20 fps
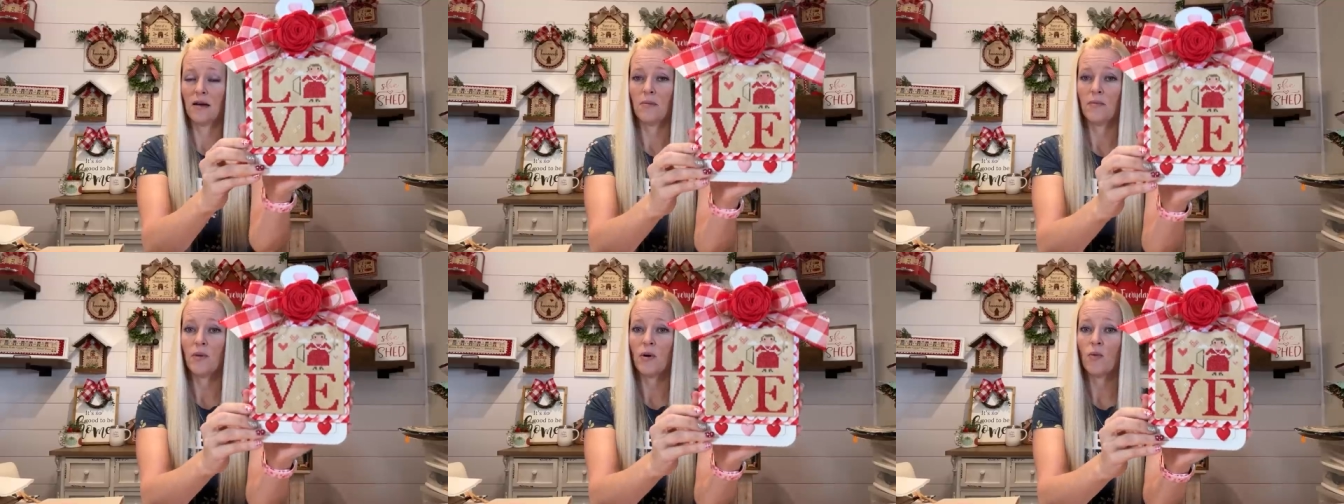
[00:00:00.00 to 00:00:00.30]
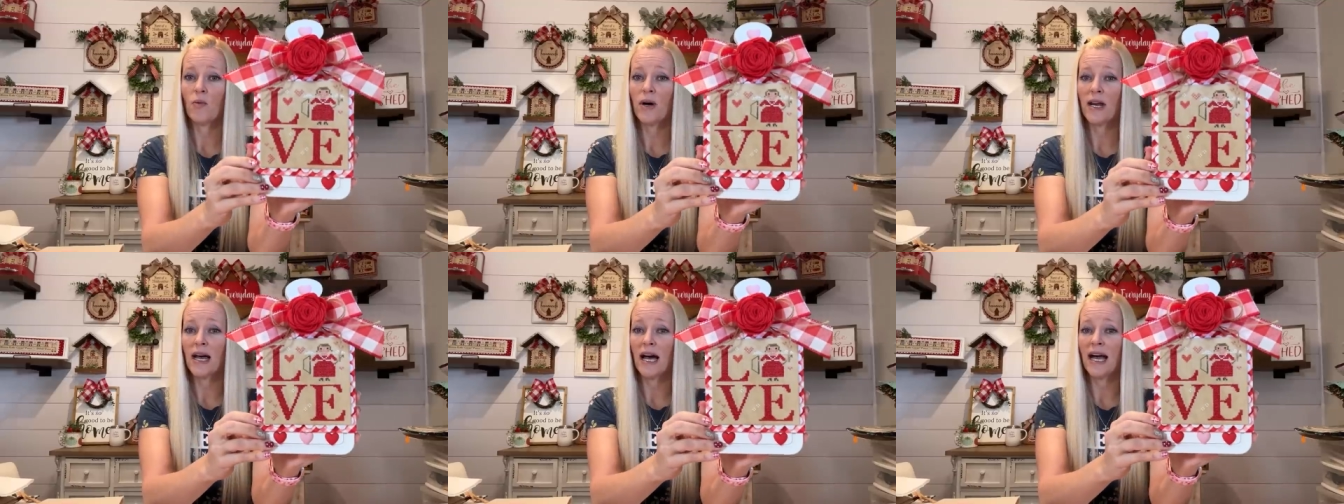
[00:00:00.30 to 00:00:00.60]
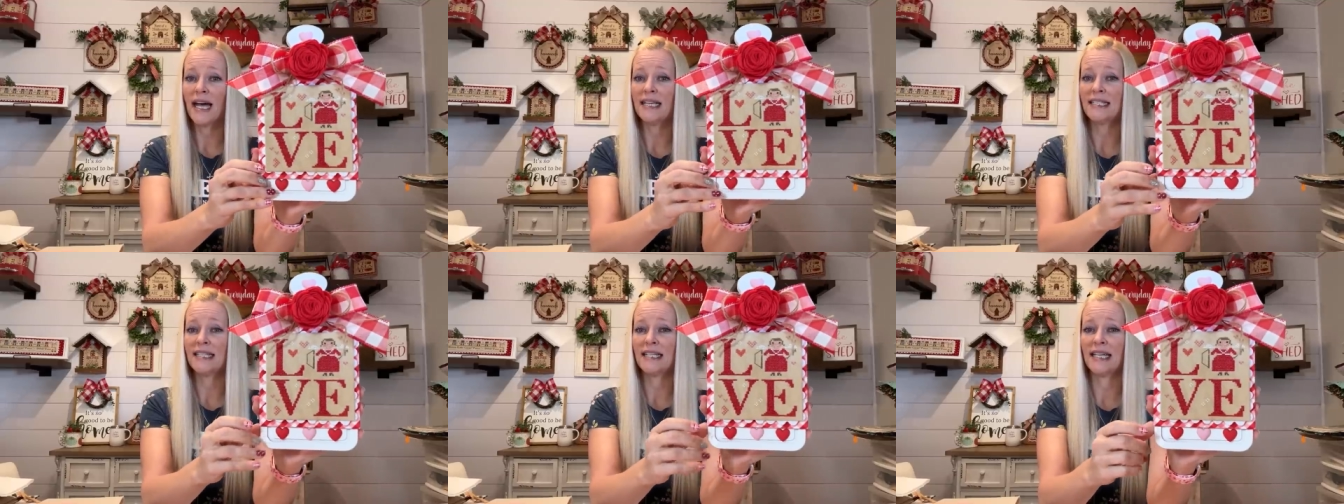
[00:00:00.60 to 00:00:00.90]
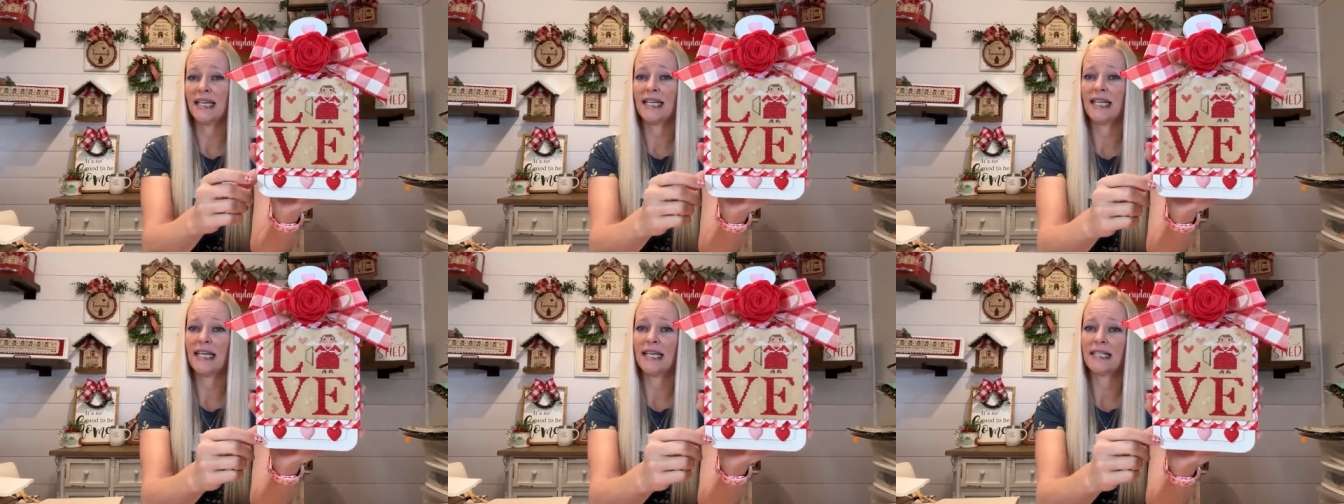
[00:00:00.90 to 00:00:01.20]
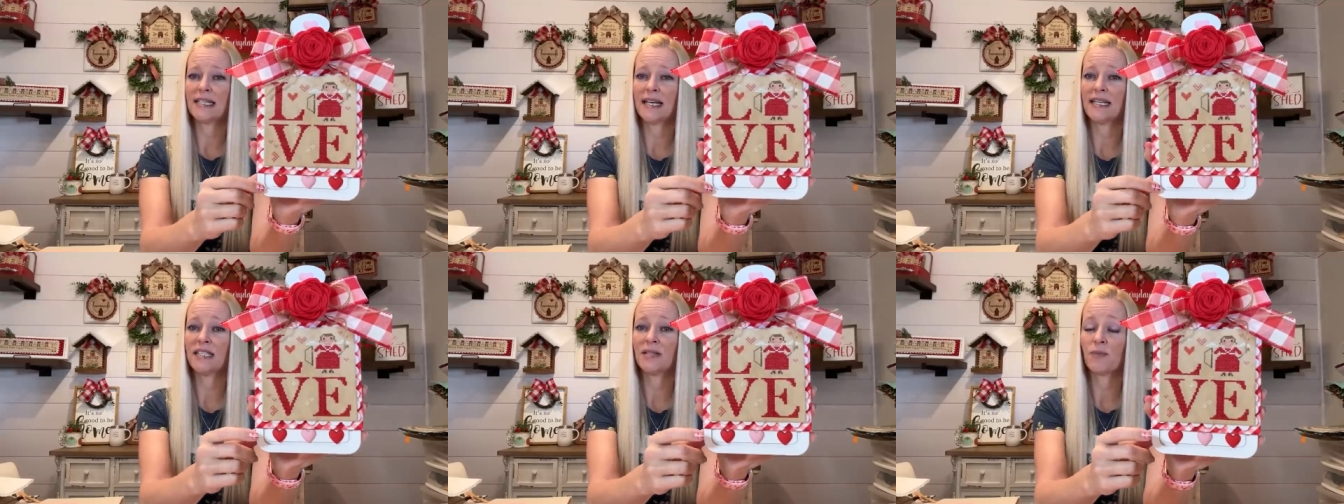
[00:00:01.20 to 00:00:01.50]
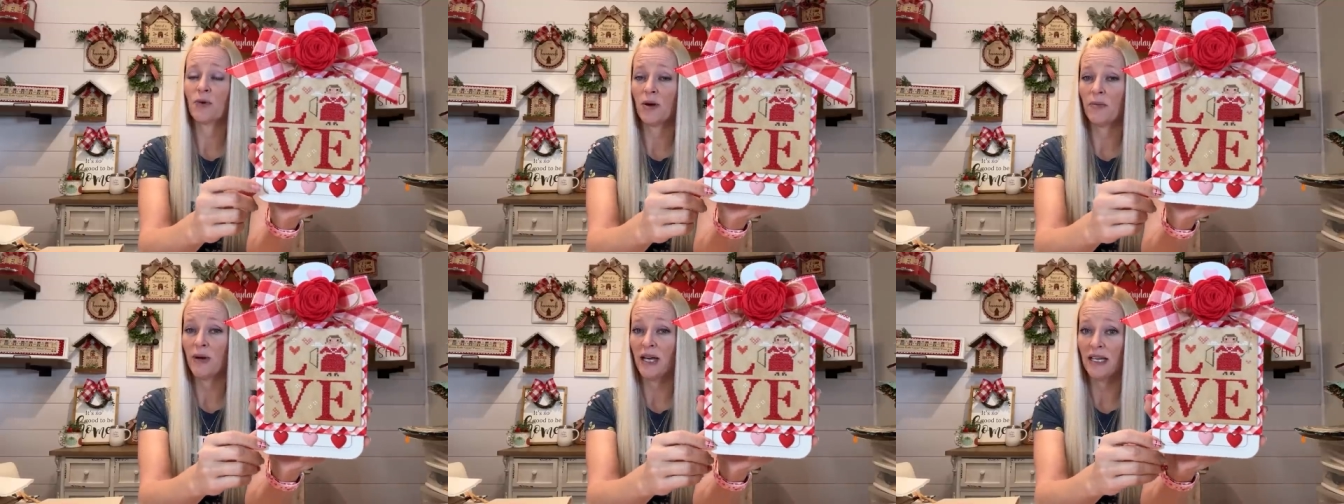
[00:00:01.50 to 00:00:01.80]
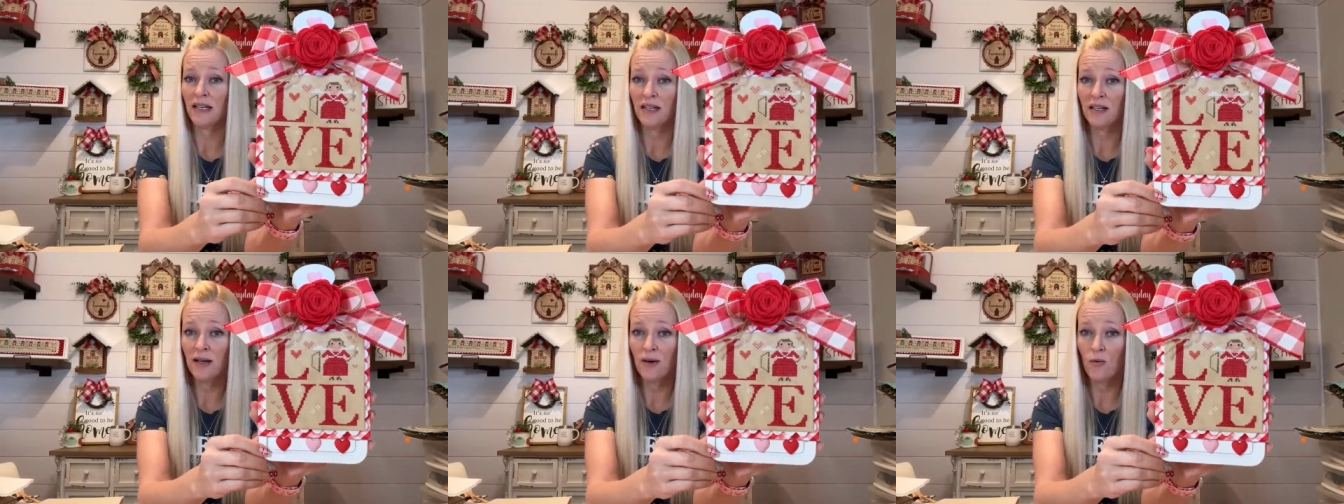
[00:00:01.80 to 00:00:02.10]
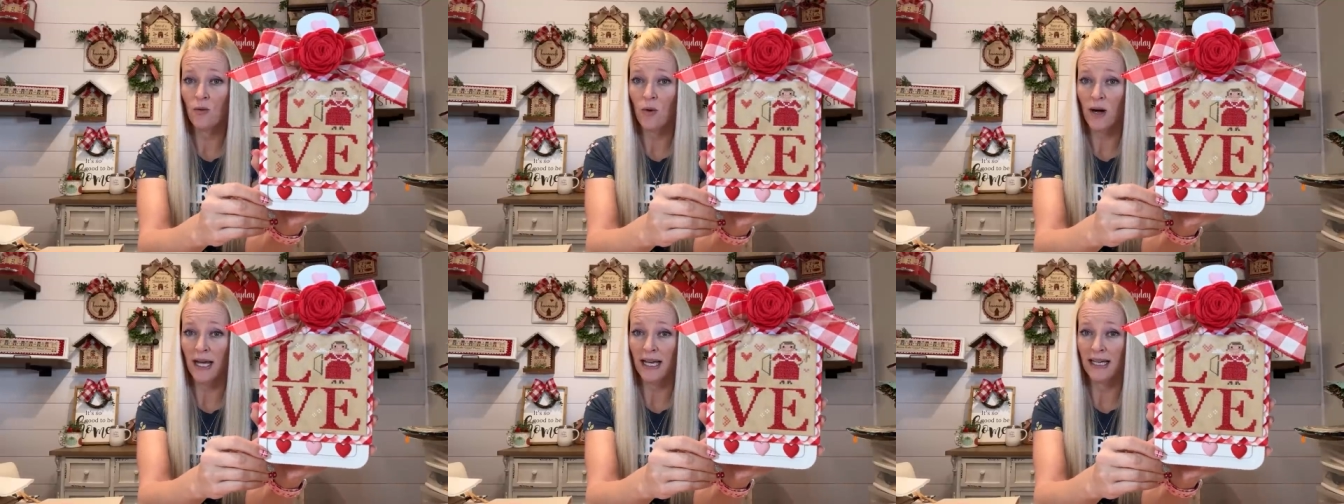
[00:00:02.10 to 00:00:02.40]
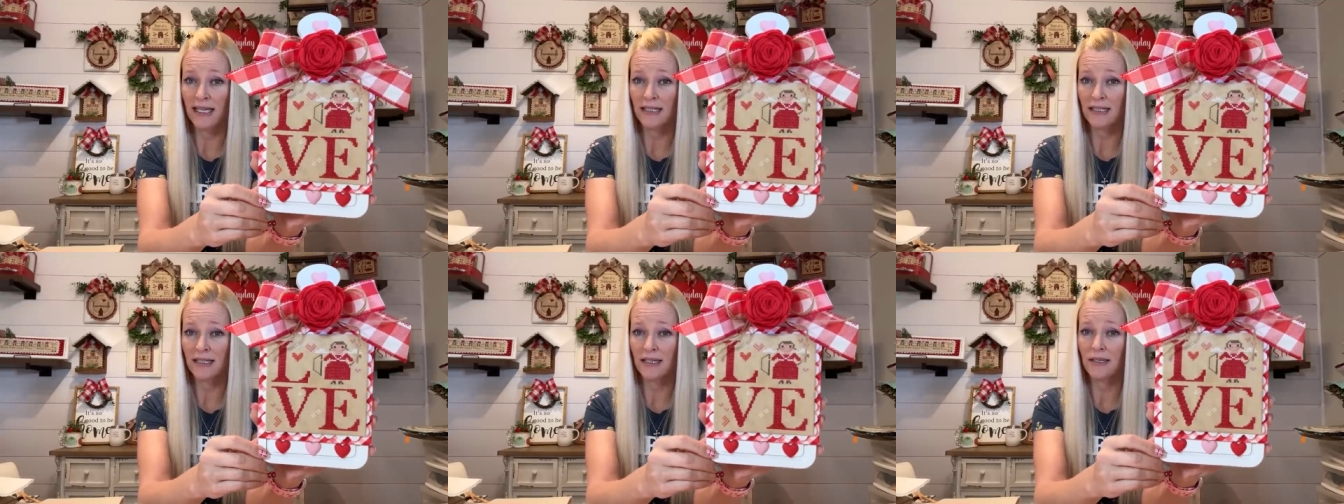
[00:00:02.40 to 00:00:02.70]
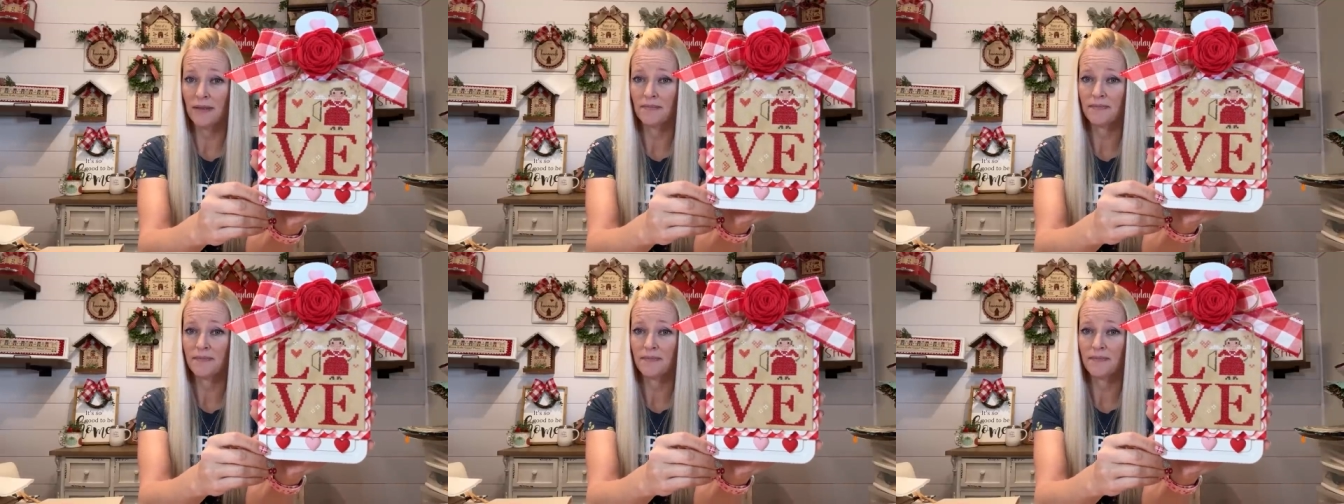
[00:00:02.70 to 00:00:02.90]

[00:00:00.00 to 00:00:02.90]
But what I did is I spray painted it white.